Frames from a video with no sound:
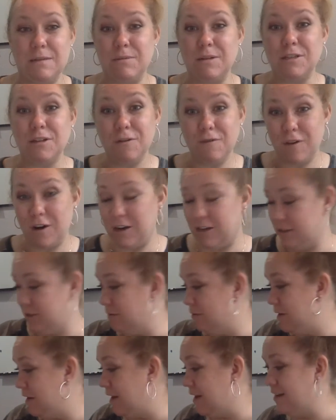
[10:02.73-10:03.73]
But so far, so
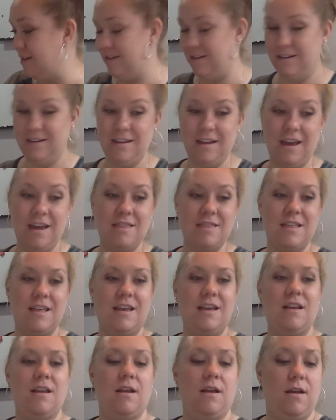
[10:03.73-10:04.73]
good. And
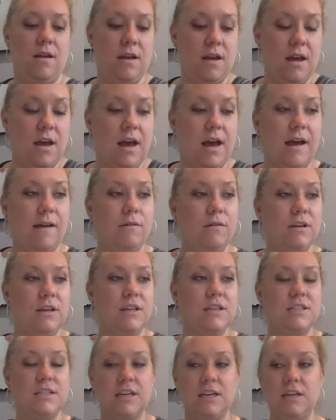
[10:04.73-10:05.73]
then I will
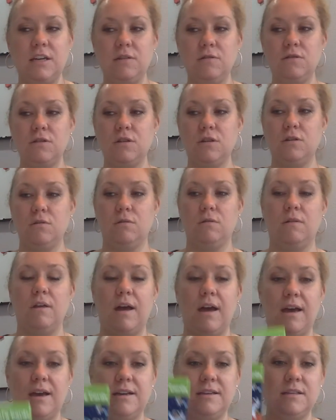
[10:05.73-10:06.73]
continue to
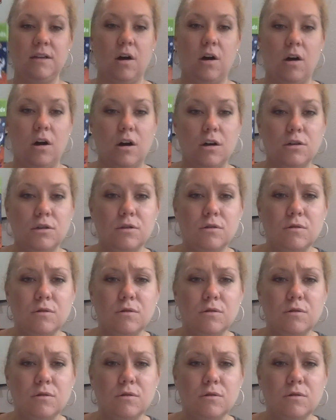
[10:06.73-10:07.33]
utilize our